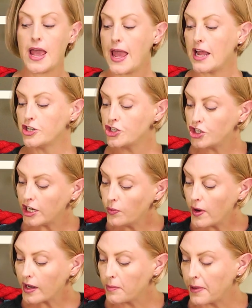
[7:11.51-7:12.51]
and she
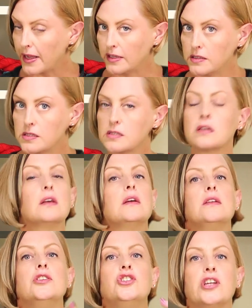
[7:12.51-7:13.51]
recommends
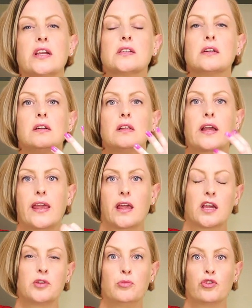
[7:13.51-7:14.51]
gentle
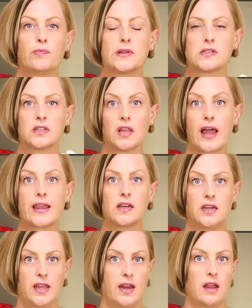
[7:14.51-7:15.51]
hand movements like
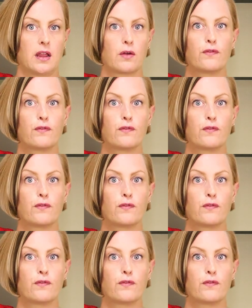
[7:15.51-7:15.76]
knitting